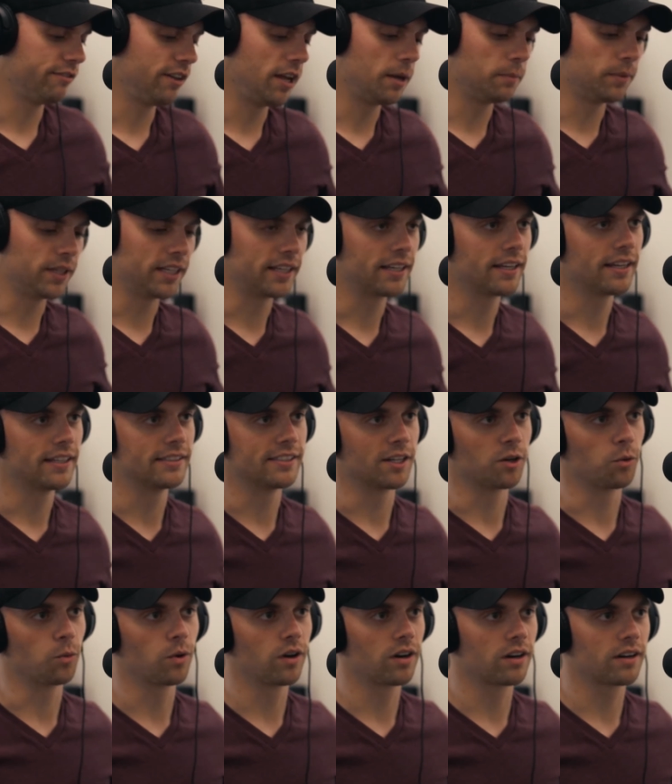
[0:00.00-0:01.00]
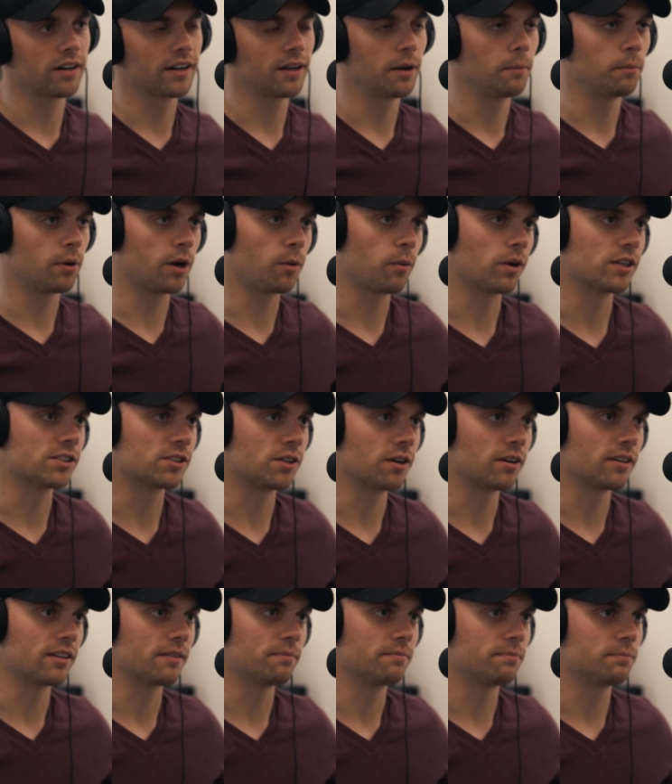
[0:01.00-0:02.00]
family, kids, and a work, but I want to
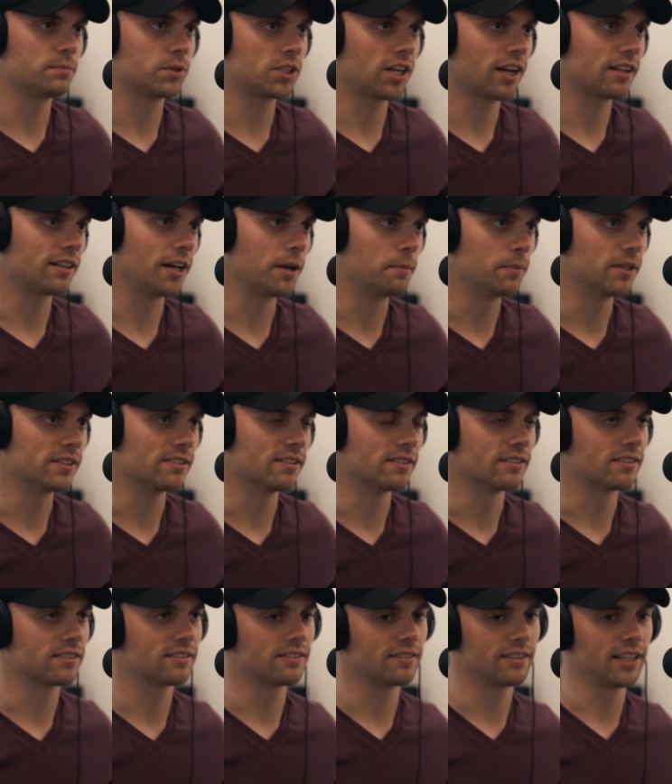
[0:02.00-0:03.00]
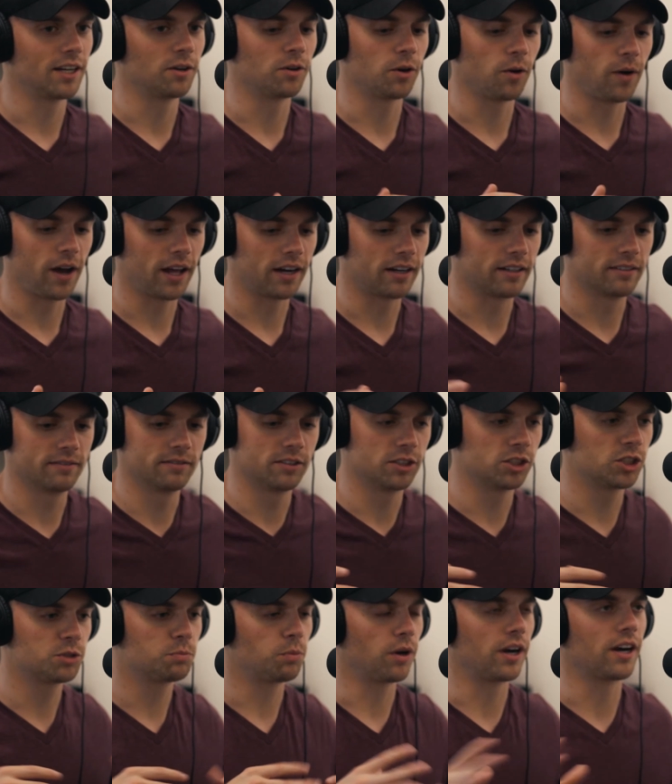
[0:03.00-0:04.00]
start a sideline business. They don't know how to
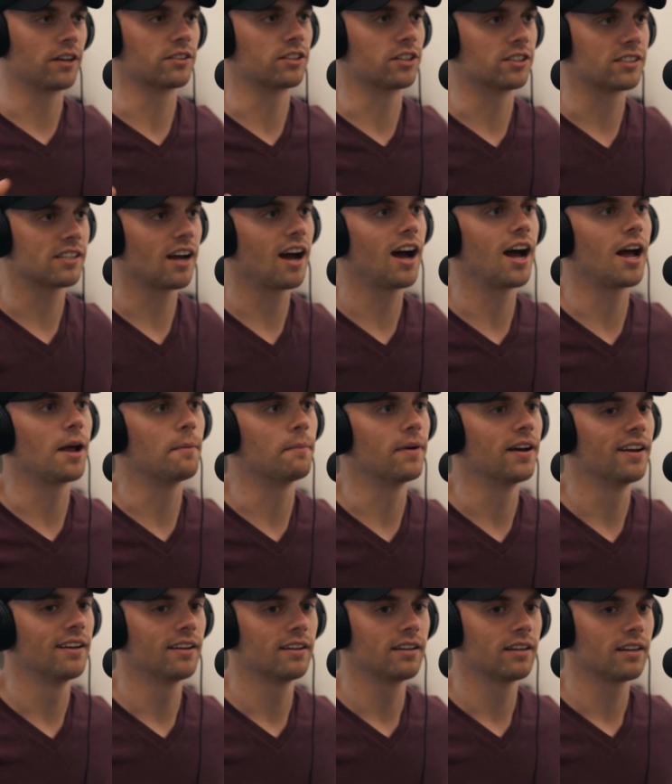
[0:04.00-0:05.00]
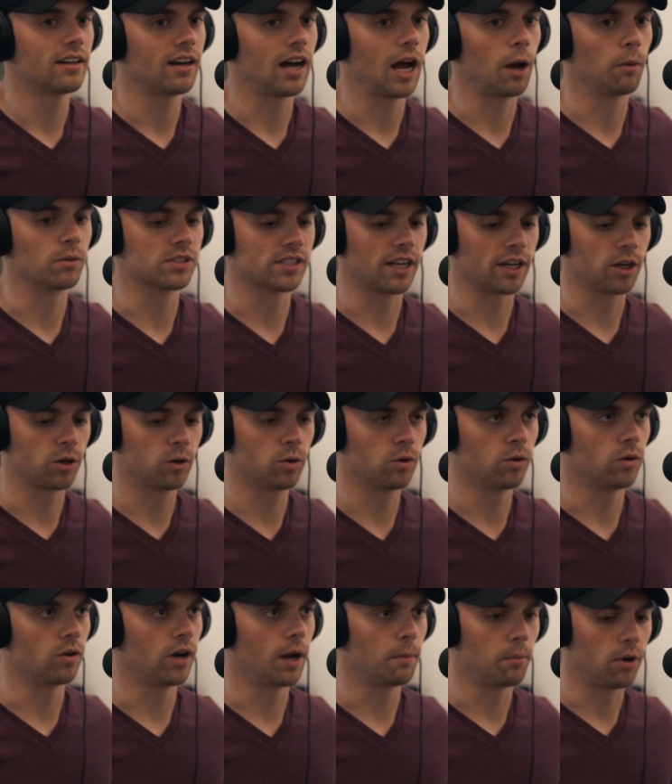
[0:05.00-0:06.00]
spread out their time. I was like,
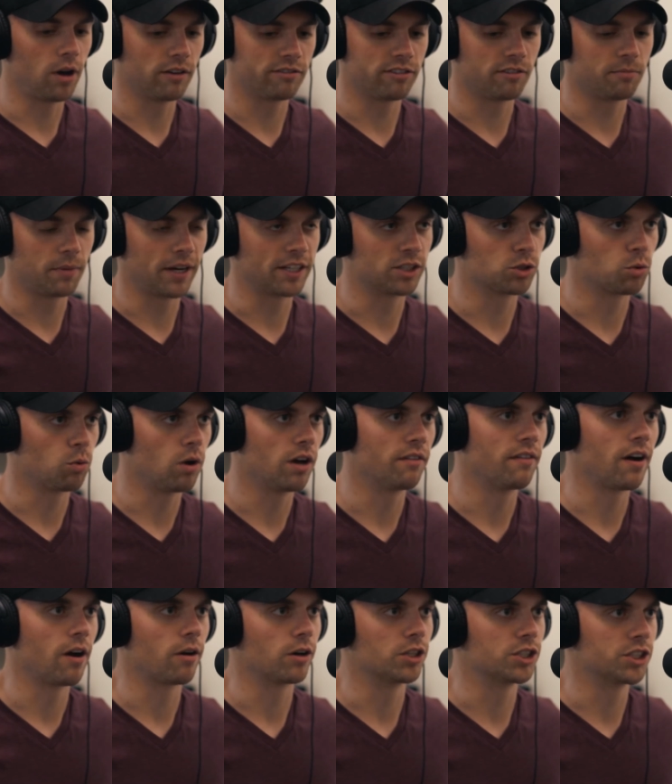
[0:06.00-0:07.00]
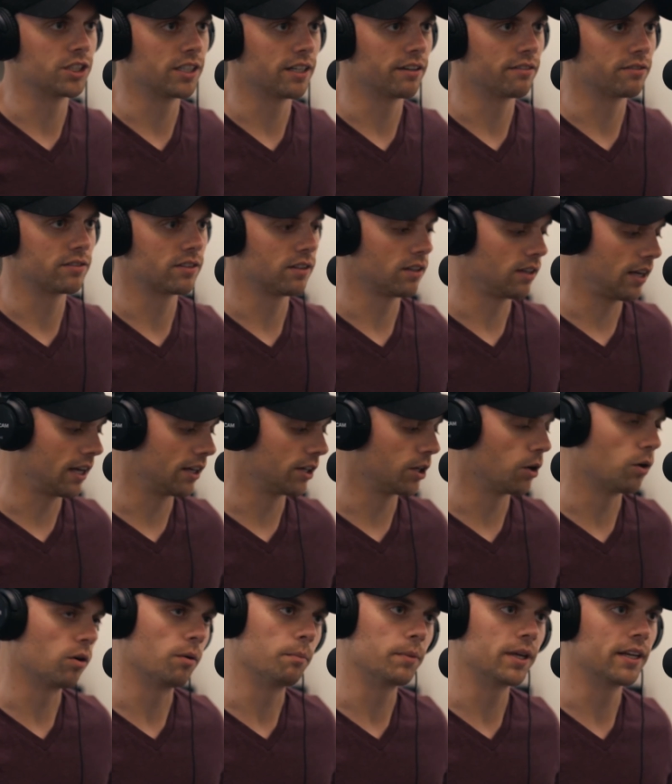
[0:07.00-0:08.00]
cool, I'm off of my 12 hour shift. I had to
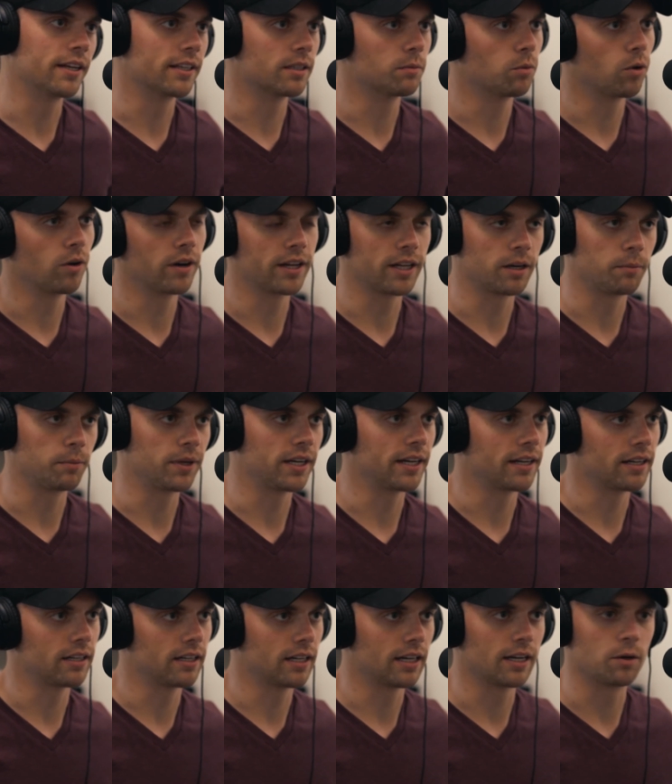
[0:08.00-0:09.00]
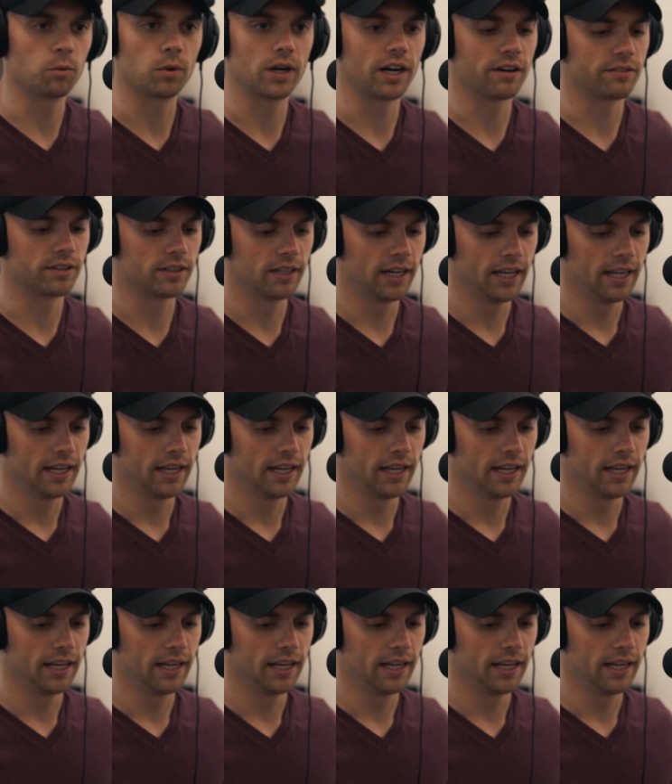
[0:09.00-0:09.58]
go to a meeting in the morning and a meeting at night, whatever.